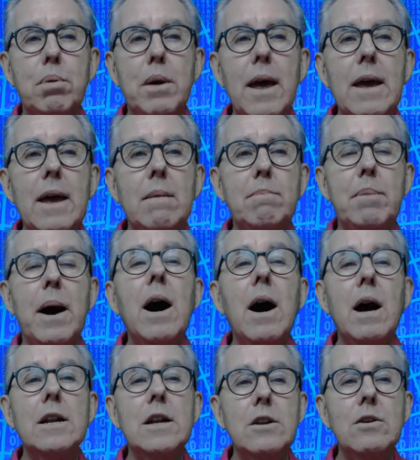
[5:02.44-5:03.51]
to play a
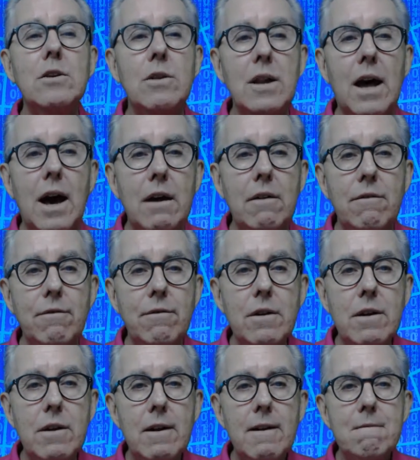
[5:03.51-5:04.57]
part in your life.
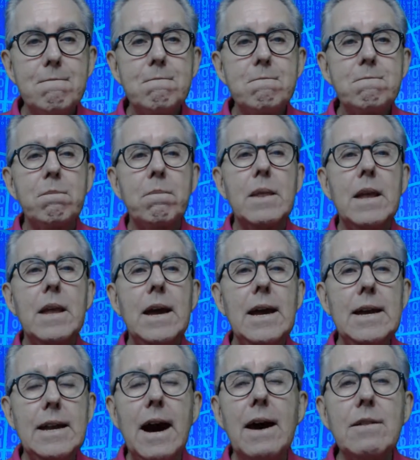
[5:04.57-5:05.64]

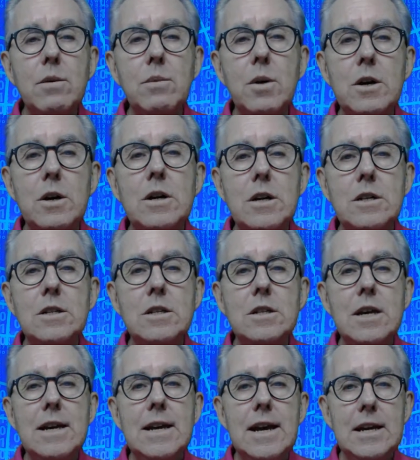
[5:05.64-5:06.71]
In other
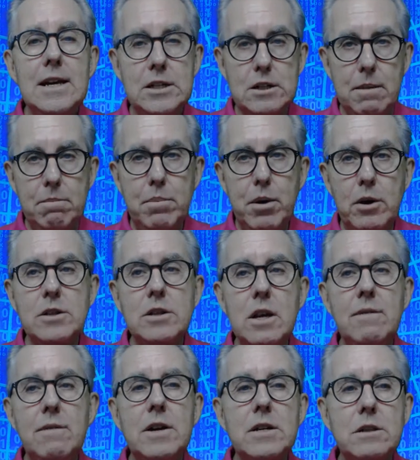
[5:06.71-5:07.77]
words, it's a
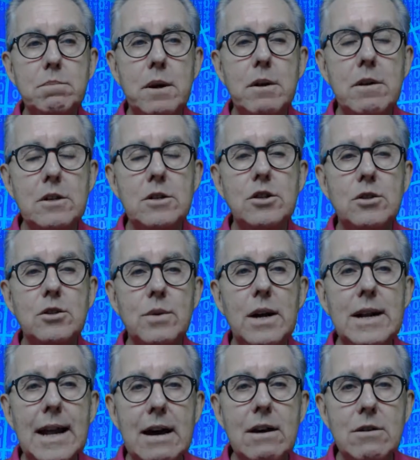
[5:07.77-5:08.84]
positive experience to
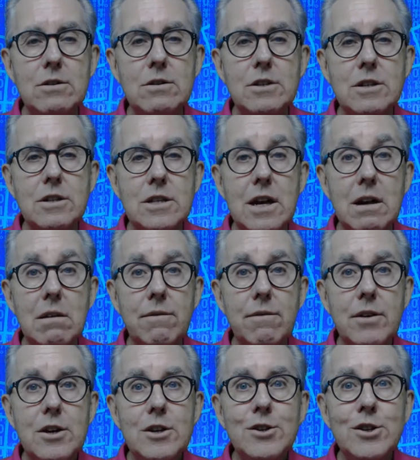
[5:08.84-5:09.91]
allow
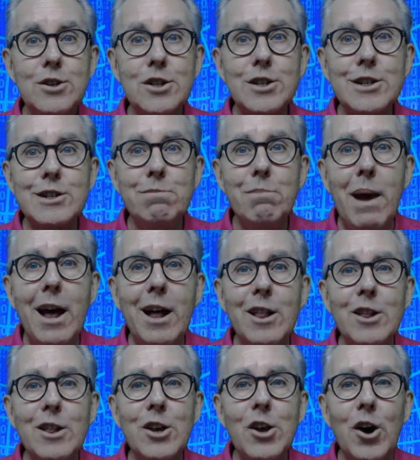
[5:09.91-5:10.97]
yourself to
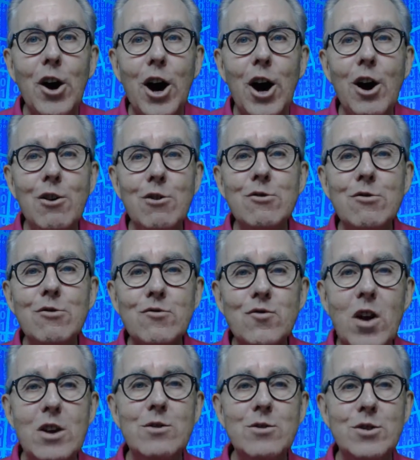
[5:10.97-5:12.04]
smell your own
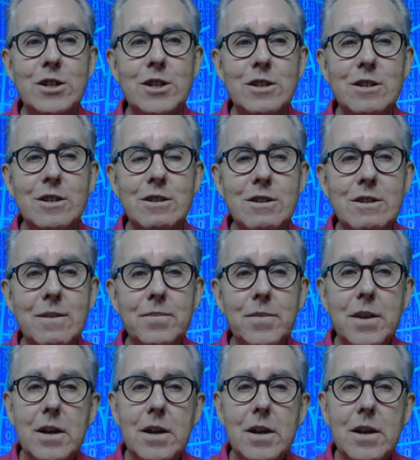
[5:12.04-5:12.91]
roses.